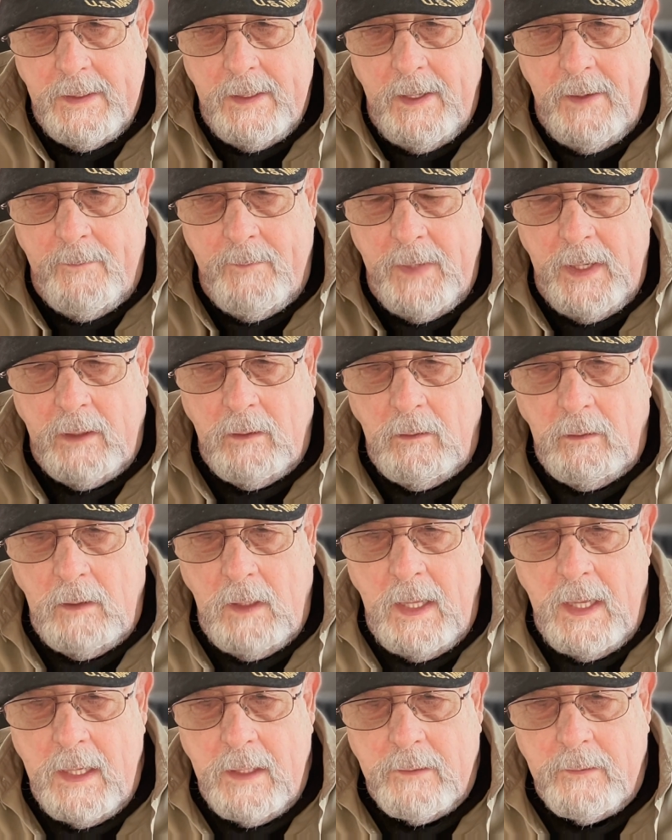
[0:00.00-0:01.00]
metal
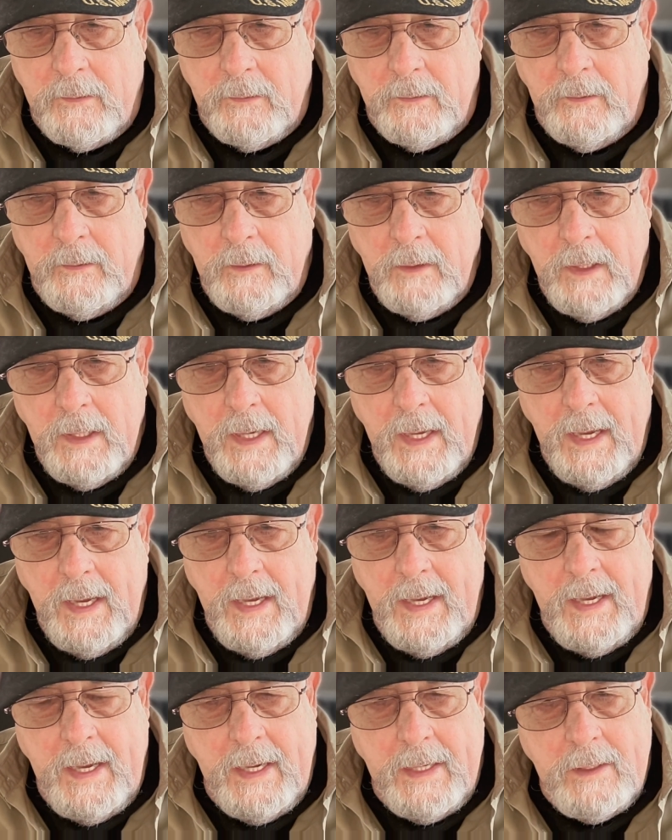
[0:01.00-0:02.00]
locker,
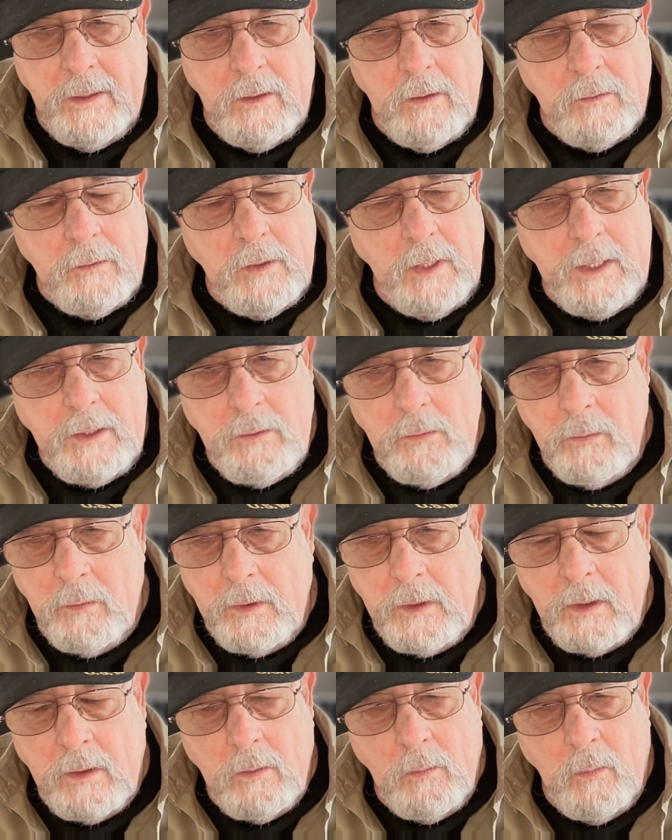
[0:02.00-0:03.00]
and they do it
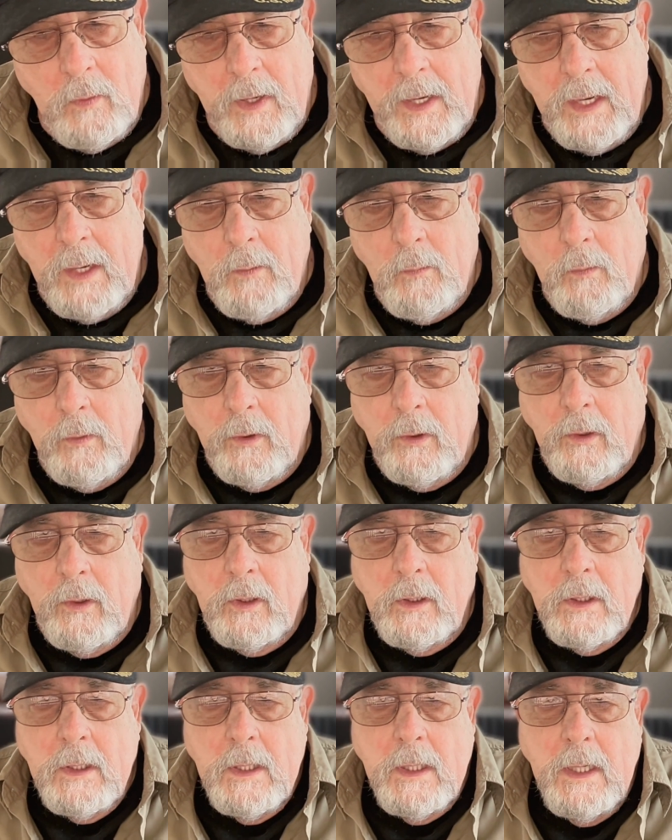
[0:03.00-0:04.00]
in a way where
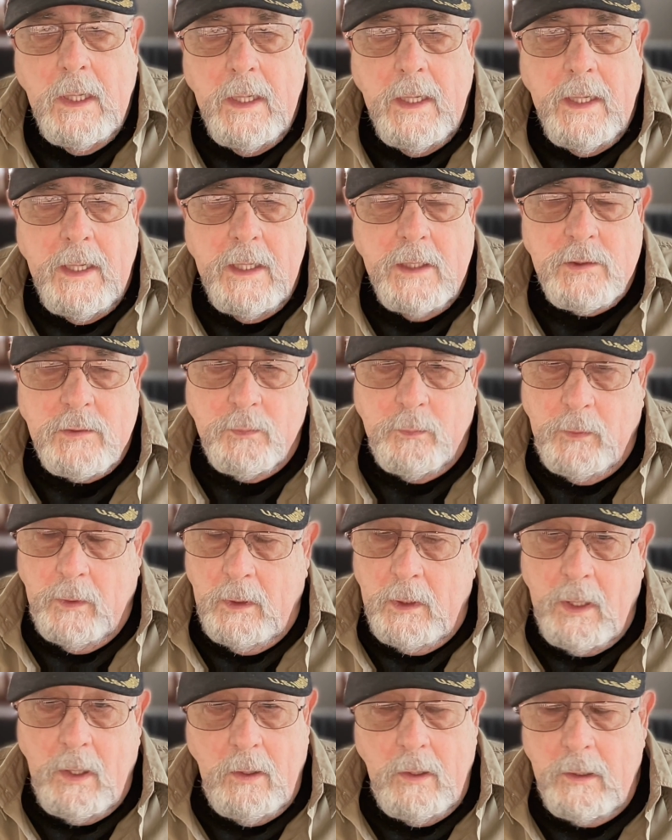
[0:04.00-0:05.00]
it's
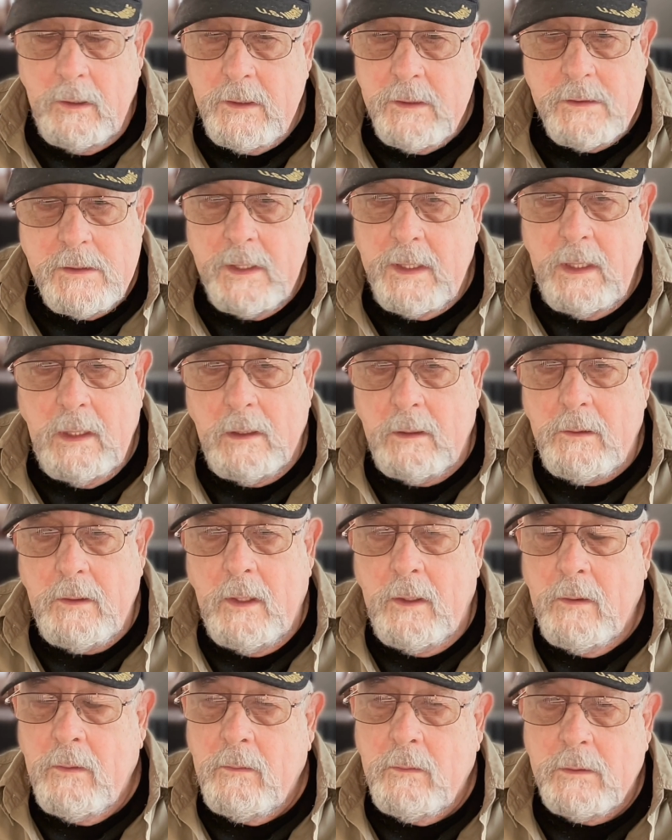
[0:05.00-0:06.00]
really hard to see it. You
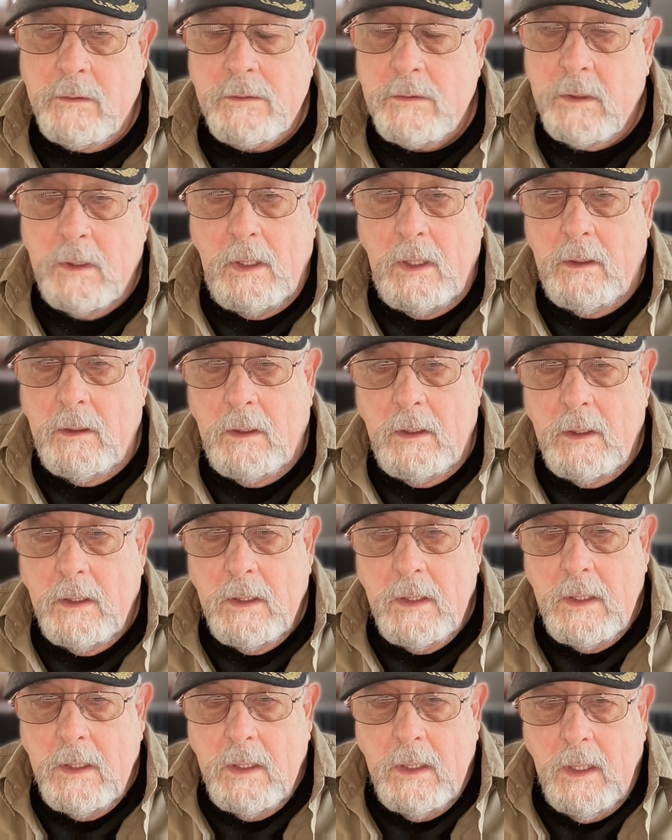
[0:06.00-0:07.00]
know, it's
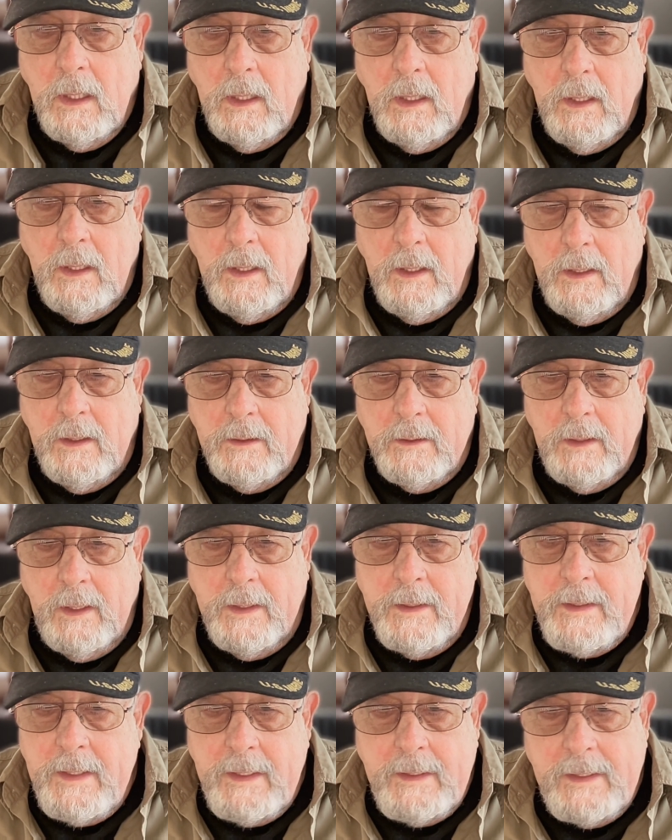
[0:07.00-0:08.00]

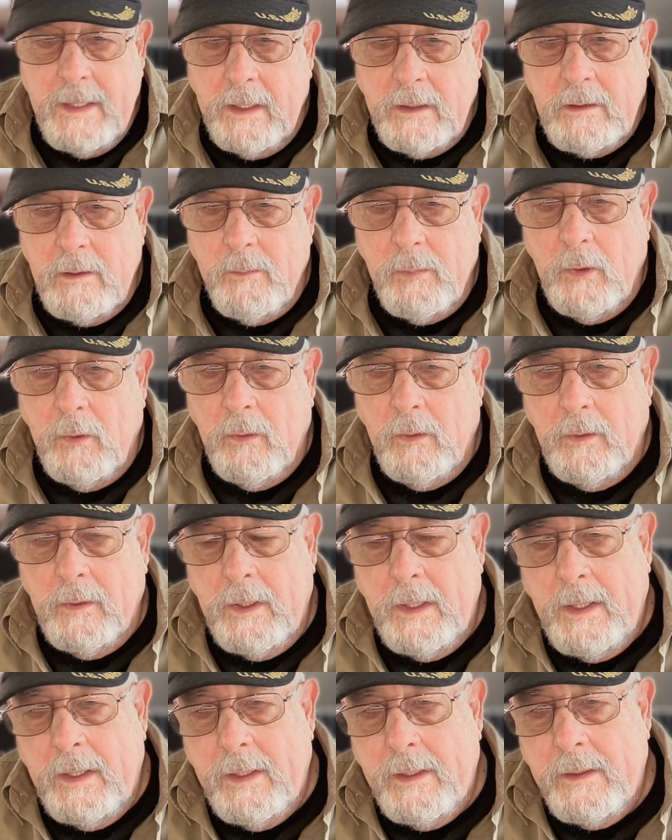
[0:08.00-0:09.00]
undetectable,
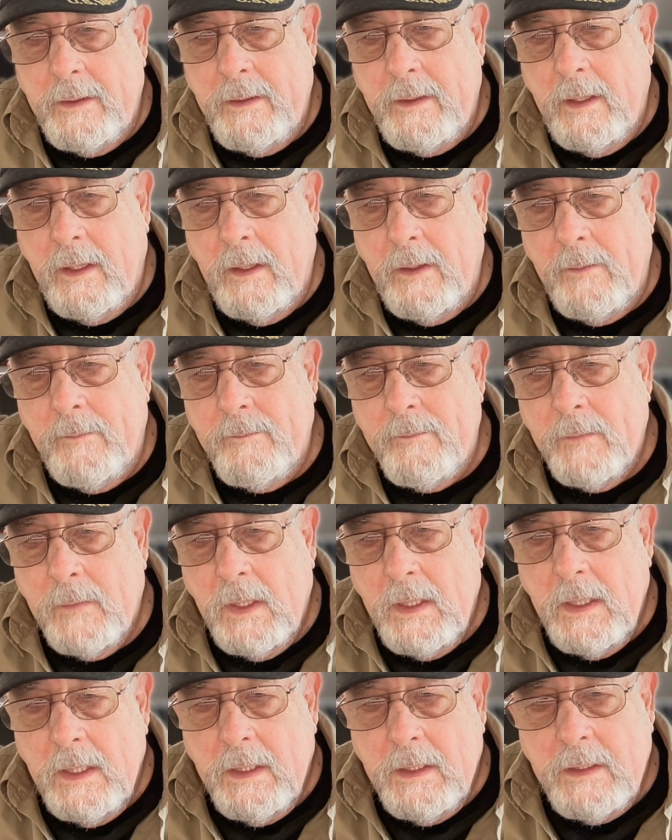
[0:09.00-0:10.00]
and
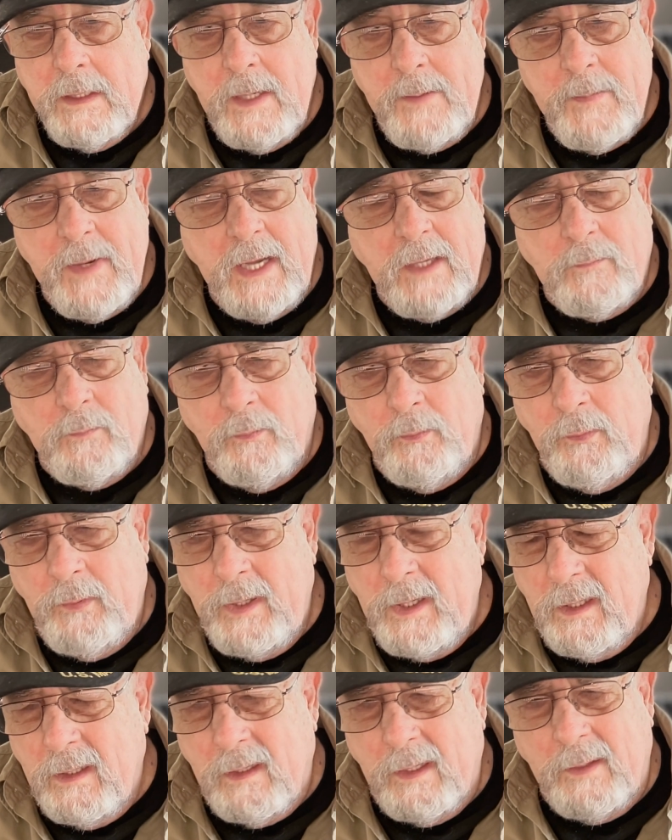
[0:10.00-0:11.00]
they make
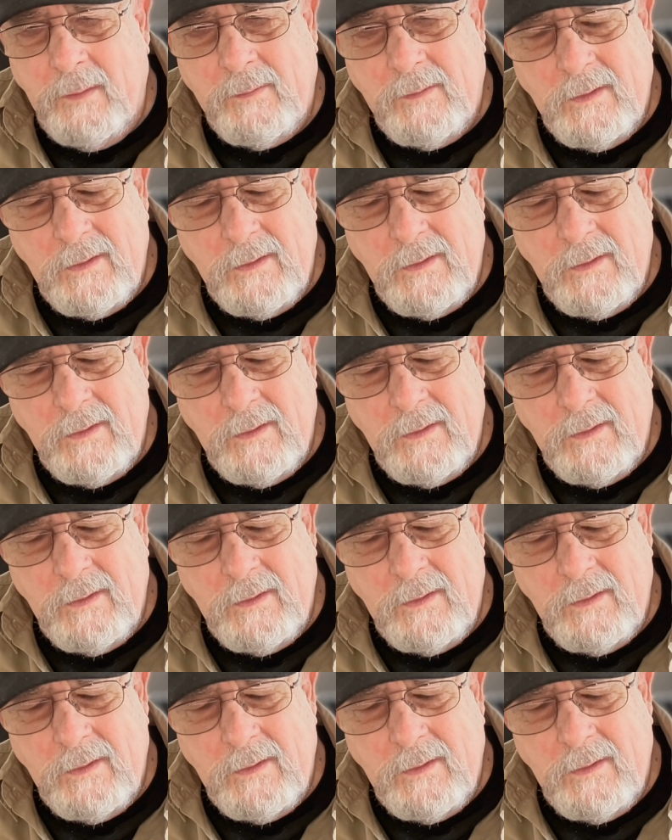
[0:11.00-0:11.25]
really,